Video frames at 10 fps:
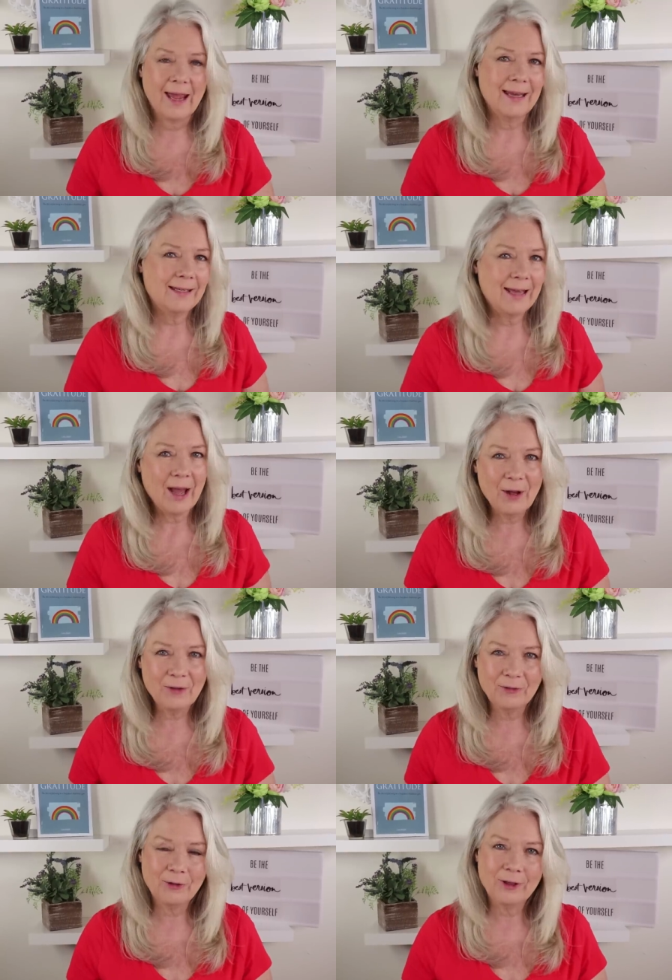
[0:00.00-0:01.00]
and
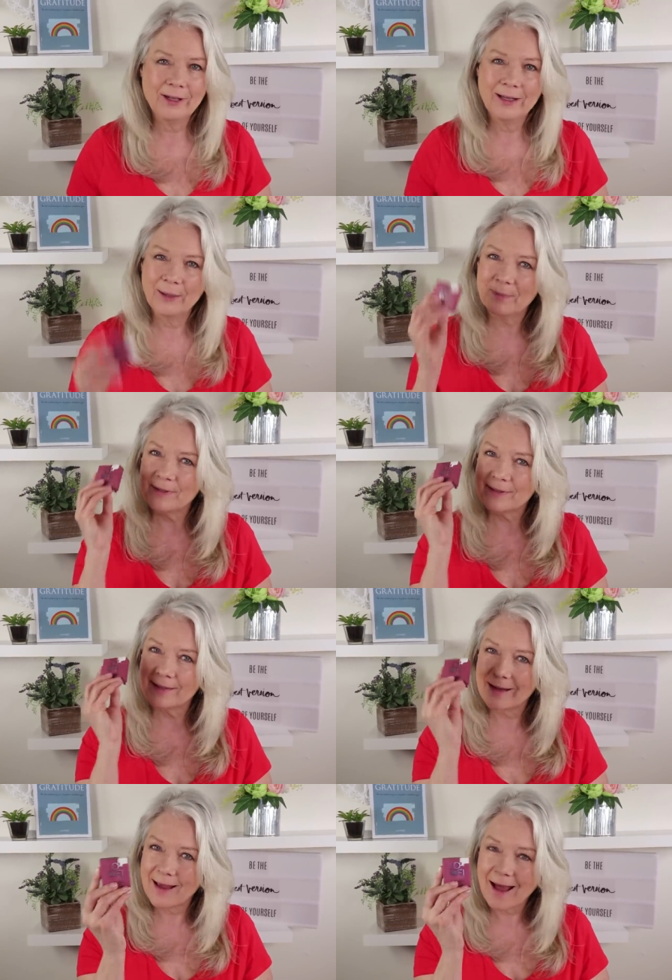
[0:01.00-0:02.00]
now for the lips